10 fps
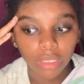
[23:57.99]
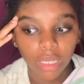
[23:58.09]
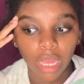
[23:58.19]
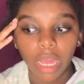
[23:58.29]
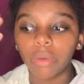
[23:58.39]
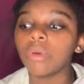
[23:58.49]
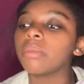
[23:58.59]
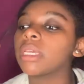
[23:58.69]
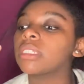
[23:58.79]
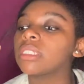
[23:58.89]
Like, I don't want to
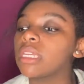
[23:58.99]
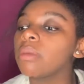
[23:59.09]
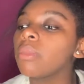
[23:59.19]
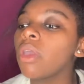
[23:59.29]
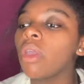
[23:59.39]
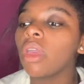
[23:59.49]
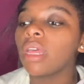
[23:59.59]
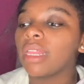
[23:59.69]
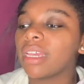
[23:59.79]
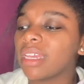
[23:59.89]
make it seem like I